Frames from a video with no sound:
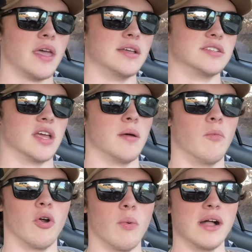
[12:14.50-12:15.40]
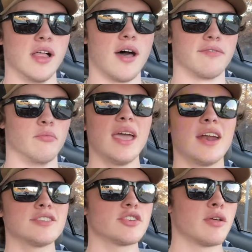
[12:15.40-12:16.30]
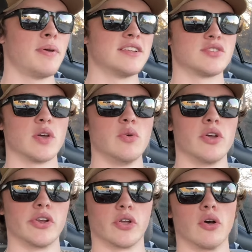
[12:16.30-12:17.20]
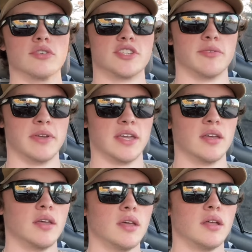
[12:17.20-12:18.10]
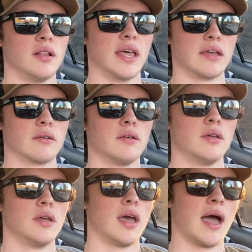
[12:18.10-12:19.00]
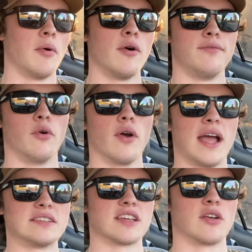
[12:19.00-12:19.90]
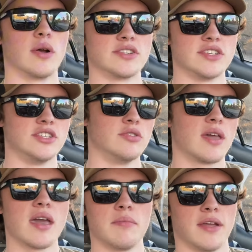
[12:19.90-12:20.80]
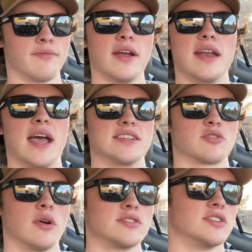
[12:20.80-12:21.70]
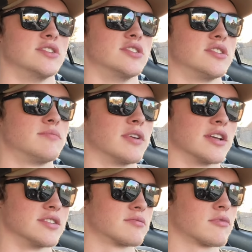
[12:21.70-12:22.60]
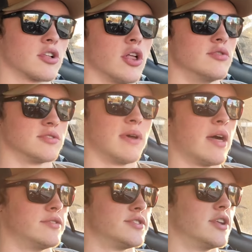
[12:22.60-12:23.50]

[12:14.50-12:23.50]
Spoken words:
is more well off. It also depends what you want your goals to be. Like, I'm all for asking questions. You can't be afraid to ask questions, just because closed mouths